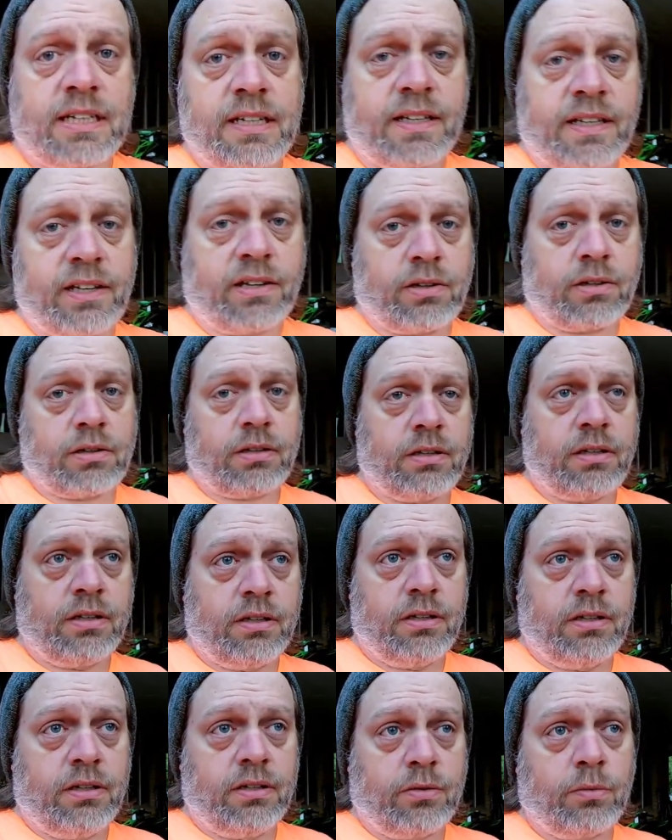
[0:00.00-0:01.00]
of the yard,
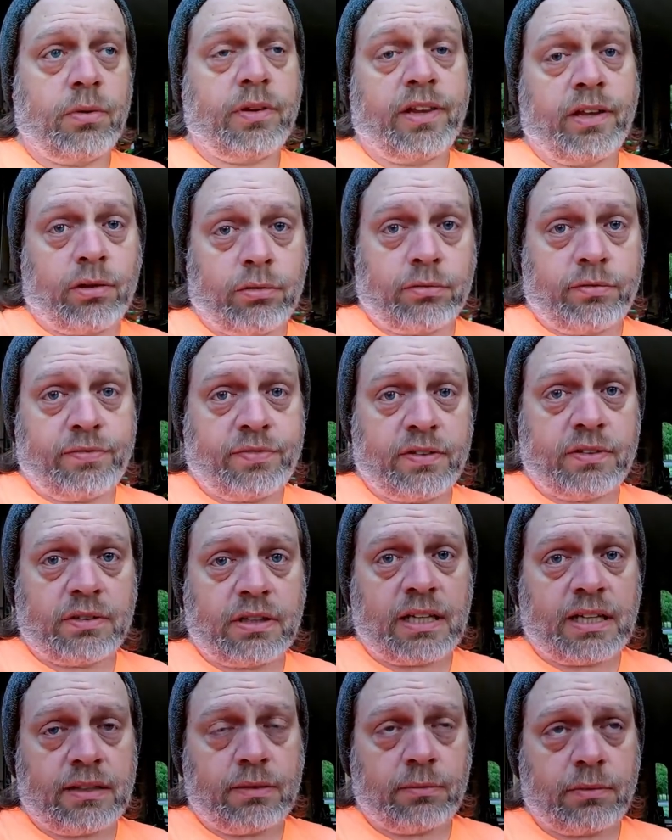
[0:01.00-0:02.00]
where the old filled
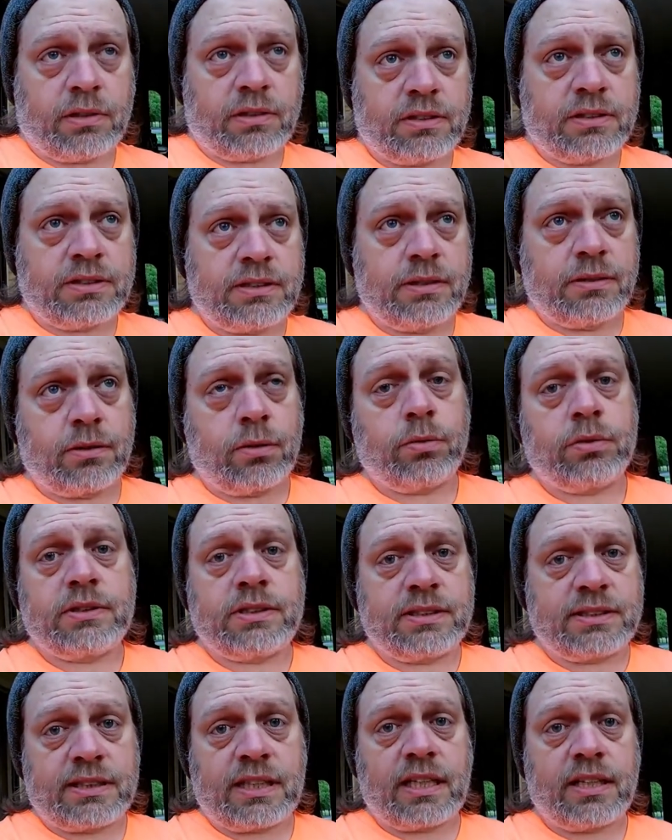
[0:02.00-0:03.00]
line was. Of course,
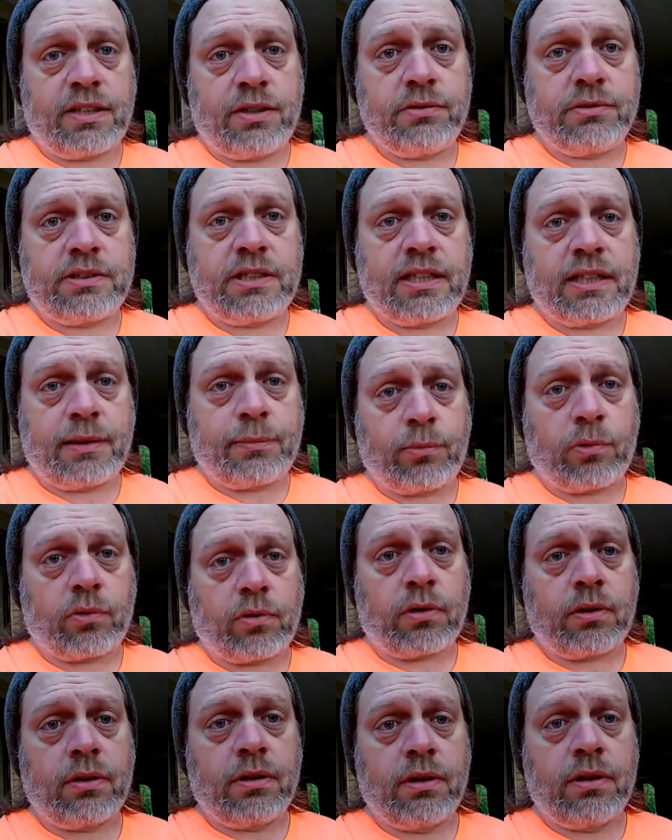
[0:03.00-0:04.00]
it's not used
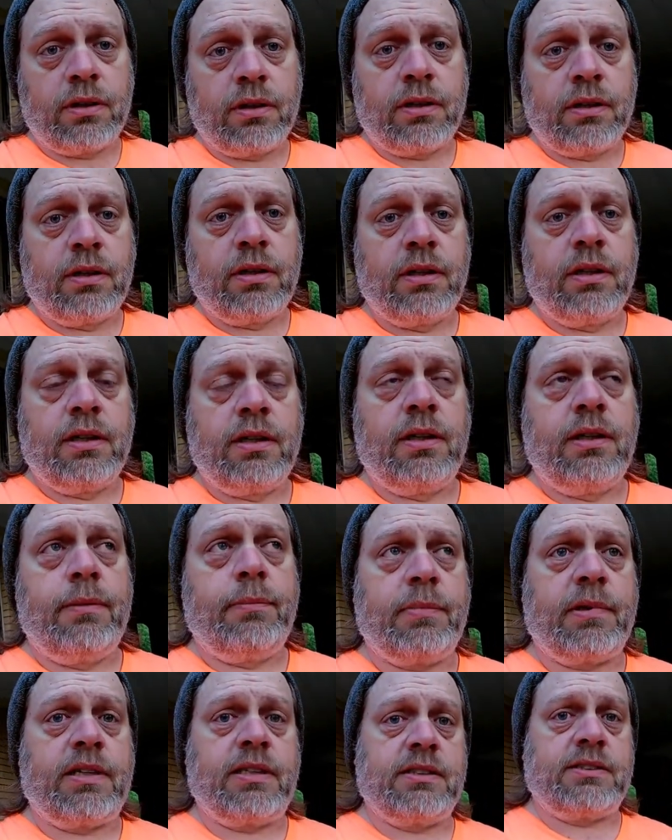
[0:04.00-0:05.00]
anymore,
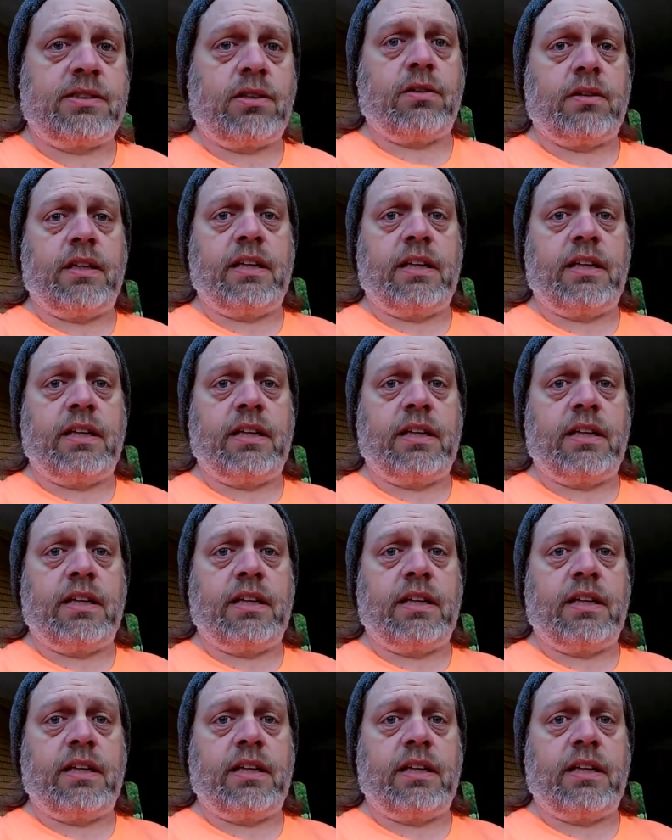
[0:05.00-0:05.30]
because all the